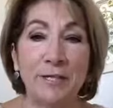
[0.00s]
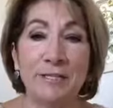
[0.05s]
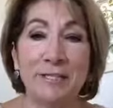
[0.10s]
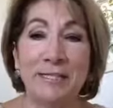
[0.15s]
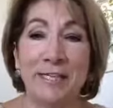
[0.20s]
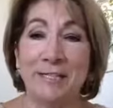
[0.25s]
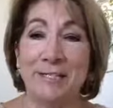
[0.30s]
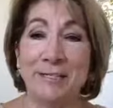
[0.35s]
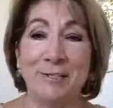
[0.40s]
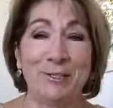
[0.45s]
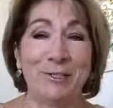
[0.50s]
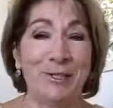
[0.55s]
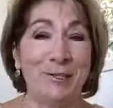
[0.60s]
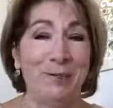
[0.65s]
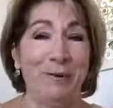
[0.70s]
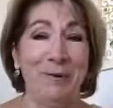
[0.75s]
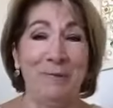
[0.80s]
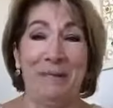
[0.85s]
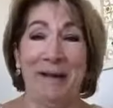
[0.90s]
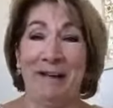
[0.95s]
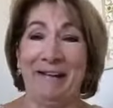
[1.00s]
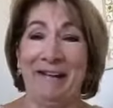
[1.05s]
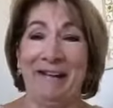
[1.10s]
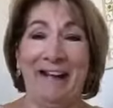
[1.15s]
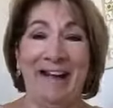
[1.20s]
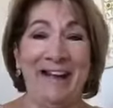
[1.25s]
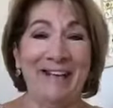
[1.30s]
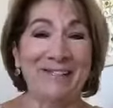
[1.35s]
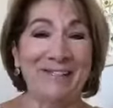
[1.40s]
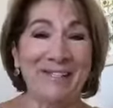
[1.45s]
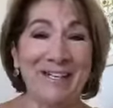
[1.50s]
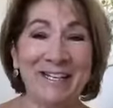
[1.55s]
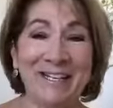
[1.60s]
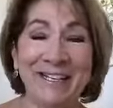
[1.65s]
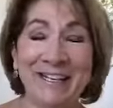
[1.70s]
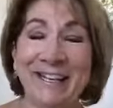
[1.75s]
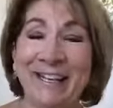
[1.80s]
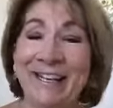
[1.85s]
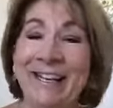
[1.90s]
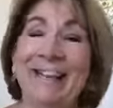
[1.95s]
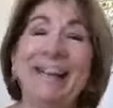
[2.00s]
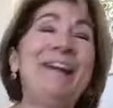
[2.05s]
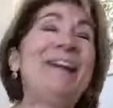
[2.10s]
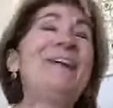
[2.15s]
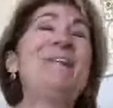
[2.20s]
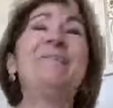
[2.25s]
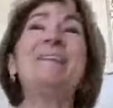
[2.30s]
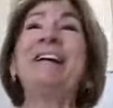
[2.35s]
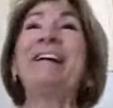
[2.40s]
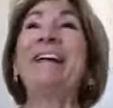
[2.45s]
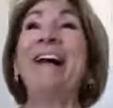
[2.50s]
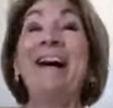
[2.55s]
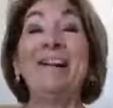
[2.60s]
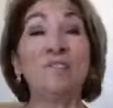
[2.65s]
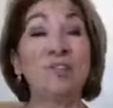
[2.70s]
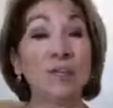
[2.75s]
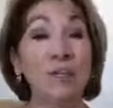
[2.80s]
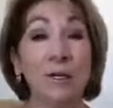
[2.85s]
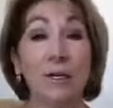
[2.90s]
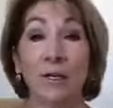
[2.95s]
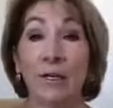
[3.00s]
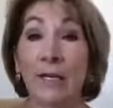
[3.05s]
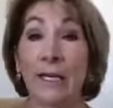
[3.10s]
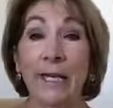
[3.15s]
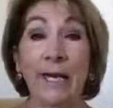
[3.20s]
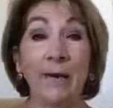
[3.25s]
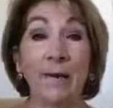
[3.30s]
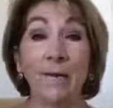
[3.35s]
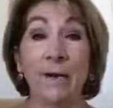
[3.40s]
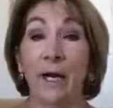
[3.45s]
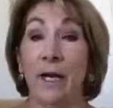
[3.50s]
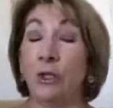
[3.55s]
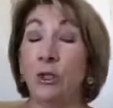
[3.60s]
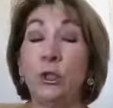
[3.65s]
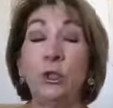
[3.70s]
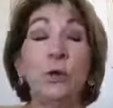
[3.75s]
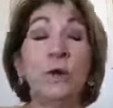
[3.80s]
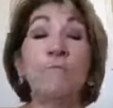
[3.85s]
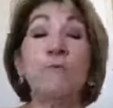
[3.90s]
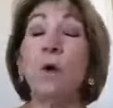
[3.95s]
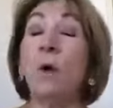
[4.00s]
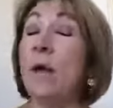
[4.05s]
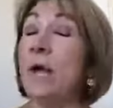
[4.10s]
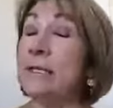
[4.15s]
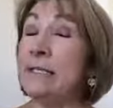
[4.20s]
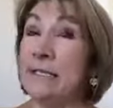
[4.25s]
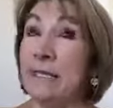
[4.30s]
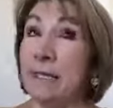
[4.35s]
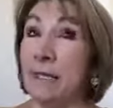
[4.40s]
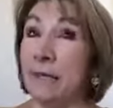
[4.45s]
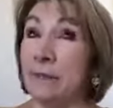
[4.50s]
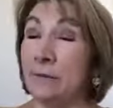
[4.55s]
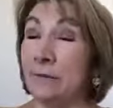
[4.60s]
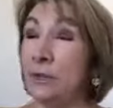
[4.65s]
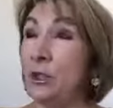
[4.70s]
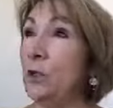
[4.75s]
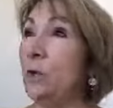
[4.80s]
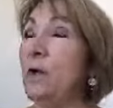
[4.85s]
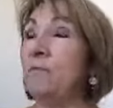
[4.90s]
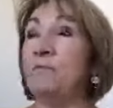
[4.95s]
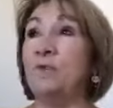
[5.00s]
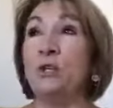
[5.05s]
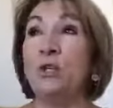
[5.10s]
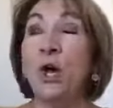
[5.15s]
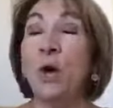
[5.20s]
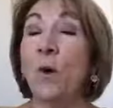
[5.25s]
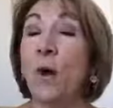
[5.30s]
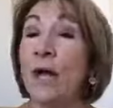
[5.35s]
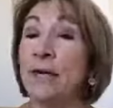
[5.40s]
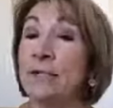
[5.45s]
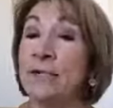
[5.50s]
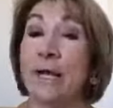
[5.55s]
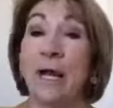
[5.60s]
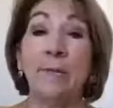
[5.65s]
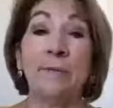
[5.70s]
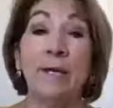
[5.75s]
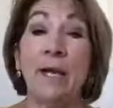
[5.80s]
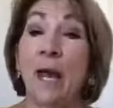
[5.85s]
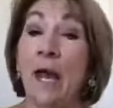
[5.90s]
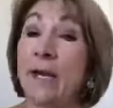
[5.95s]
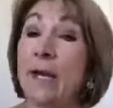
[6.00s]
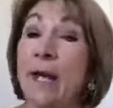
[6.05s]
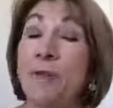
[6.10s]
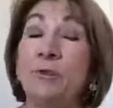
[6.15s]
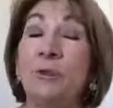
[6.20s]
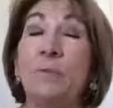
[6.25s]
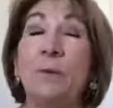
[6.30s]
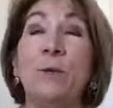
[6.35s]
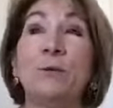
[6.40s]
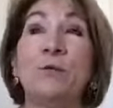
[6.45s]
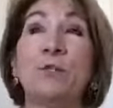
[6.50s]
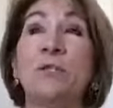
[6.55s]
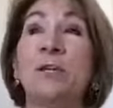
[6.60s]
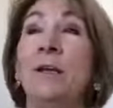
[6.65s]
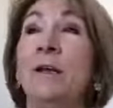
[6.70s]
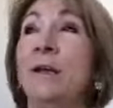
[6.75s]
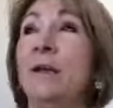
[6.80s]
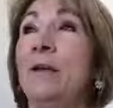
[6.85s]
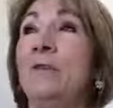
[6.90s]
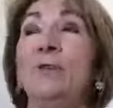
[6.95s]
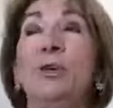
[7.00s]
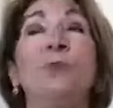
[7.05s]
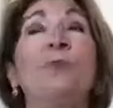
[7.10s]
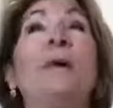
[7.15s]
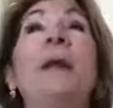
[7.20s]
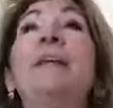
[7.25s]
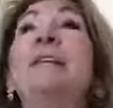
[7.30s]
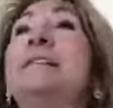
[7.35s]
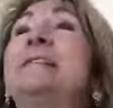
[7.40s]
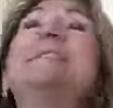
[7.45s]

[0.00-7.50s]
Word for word: season too. Oh my gosh. Oh my gosh. Kira, you have no idea. You have no idea. I mean, I got the most the greatest